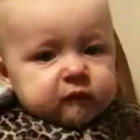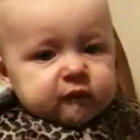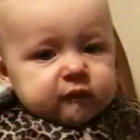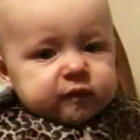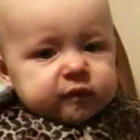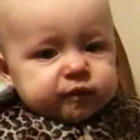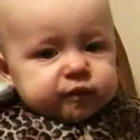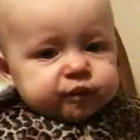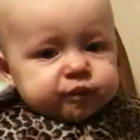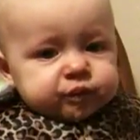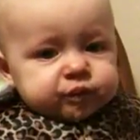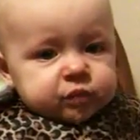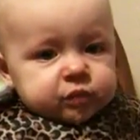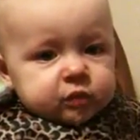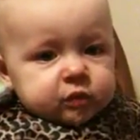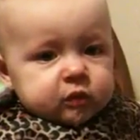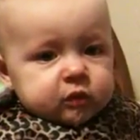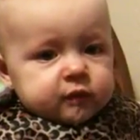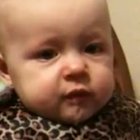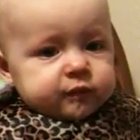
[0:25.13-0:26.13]
Well, that's how
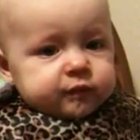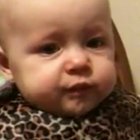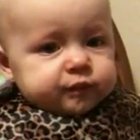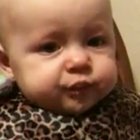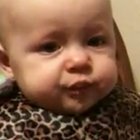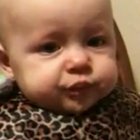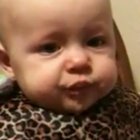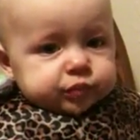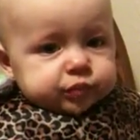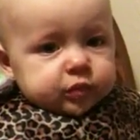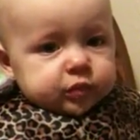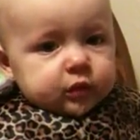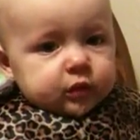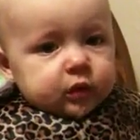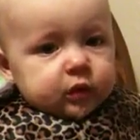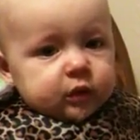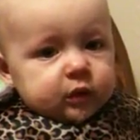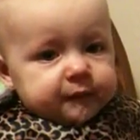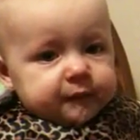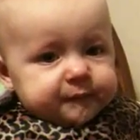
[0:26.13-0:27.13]
Sid first started
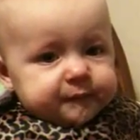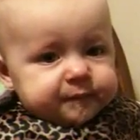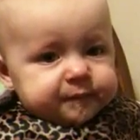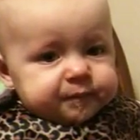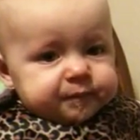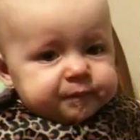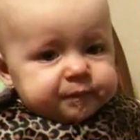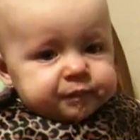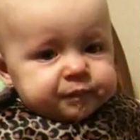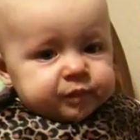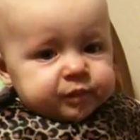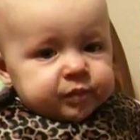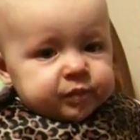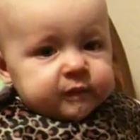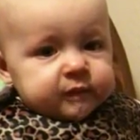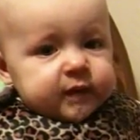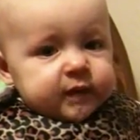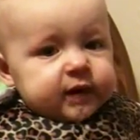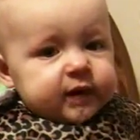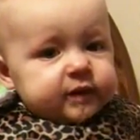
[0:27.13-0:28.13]
with green beans,
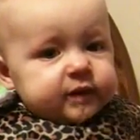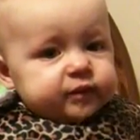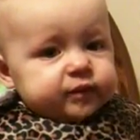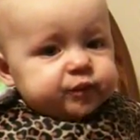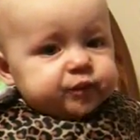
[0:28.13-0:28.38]
so...